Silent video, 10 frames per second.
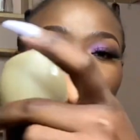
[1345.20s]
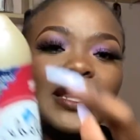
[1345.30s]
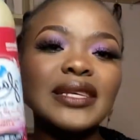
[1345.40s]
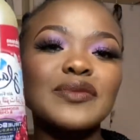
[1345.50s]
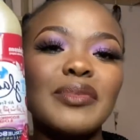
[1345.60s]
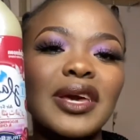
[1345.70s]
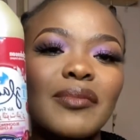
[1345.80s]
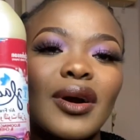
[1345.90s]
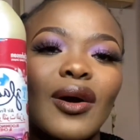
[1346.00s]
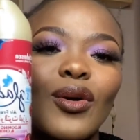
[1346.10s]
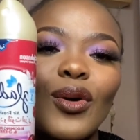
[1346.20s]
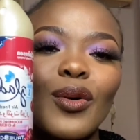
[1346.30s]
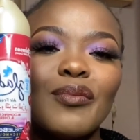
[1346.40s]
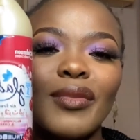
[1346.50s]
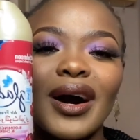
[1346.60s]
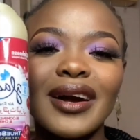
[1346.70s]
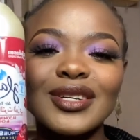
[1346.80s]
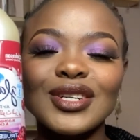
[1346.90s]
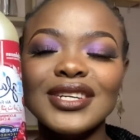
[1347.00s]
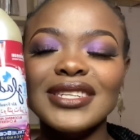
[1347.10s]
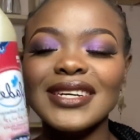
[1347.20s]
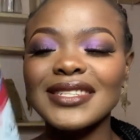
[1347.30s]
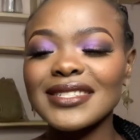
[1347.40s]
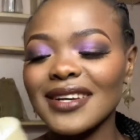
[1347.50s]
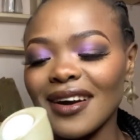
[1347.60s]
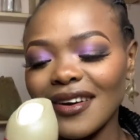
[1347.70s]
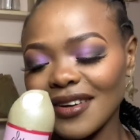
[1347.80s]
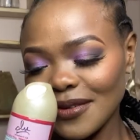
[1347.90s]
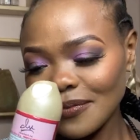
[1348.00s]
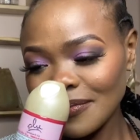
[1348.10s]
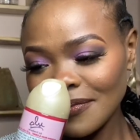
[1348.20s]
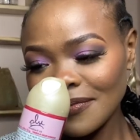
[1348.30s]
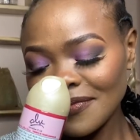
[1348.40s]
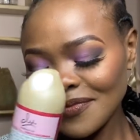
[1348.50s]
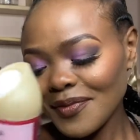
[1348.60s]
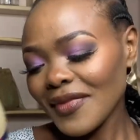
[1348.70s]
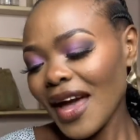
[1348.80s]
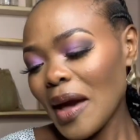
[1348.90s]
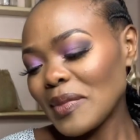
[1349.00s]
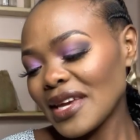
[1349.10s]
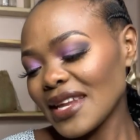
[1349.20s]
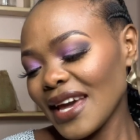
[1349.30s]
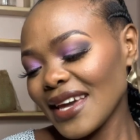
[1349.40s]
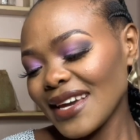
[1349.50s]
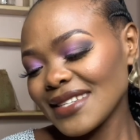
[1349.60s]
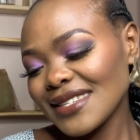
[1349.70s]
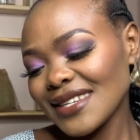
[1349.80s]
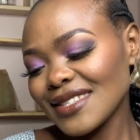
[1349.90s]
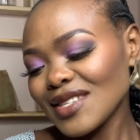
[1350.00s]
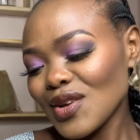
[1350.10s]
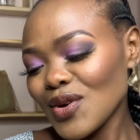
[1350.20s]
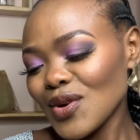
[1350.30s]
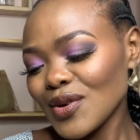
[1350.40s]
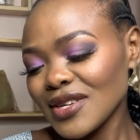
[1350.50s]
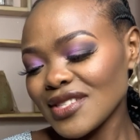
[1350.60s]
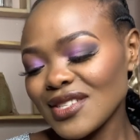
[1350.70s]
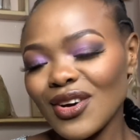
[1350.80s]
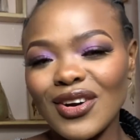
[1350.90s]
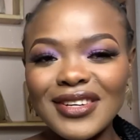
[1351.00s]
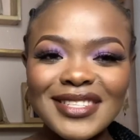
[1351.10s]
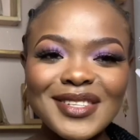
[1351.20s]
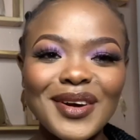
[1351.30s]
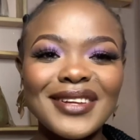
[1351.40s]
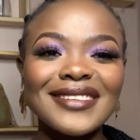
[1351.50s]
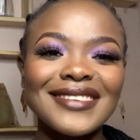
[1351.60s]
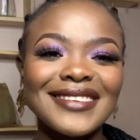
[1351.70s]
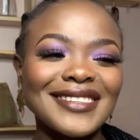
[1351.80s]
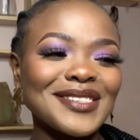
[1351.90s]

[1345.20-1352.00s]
this babe. Oh my goodness. Oh, I mean, I guess it's a no-brainer.